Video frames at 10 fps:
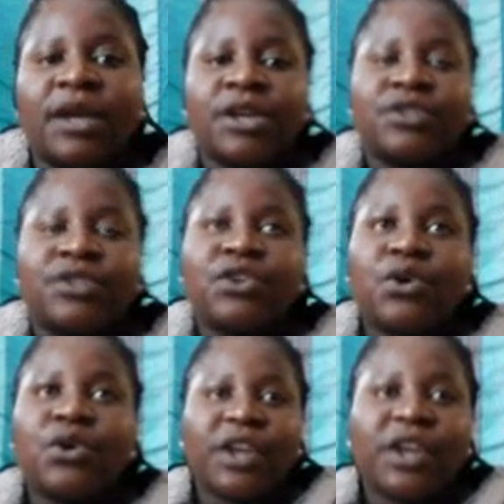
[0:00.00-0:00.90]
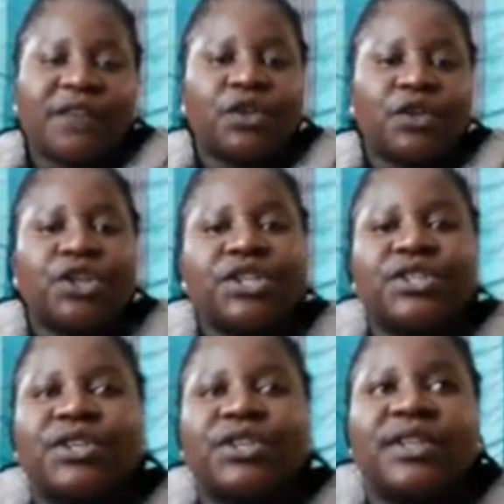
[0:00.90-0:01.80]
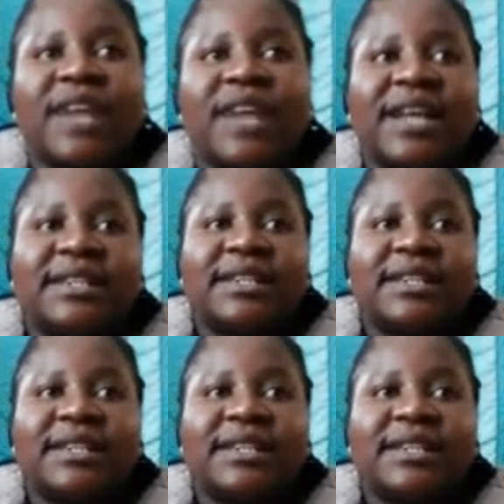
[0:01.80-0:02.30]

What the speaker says: So we have learned that